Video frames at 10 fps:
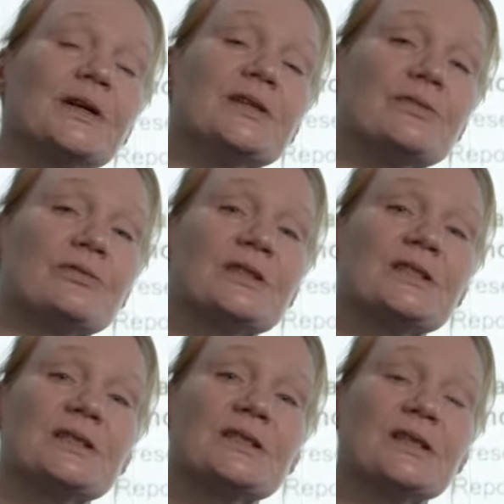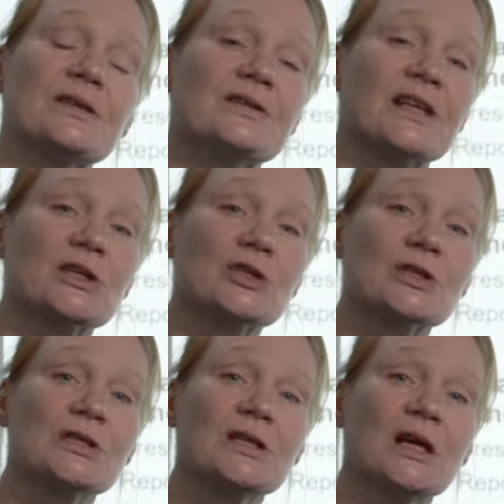differences in the
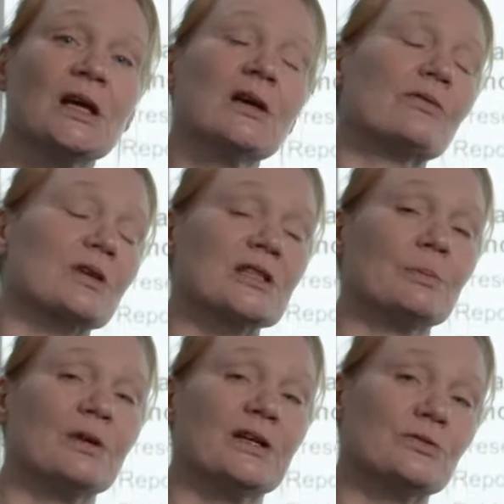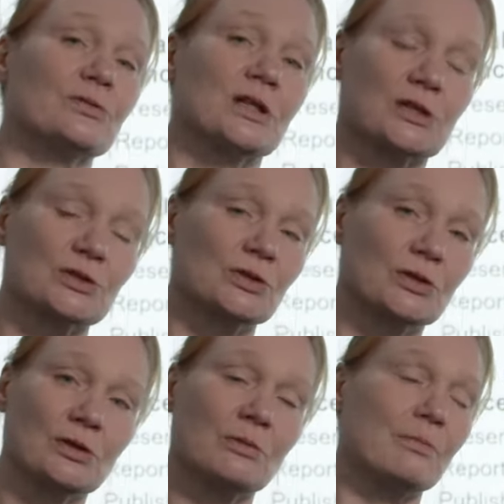sections, for example,
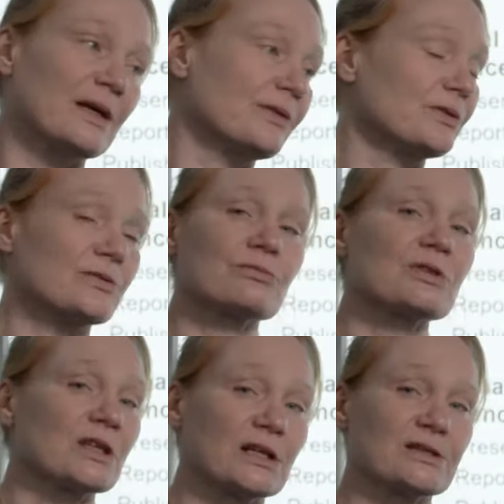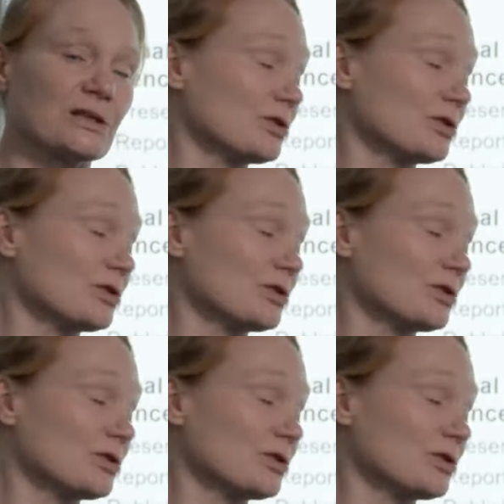introduction, methods, results, and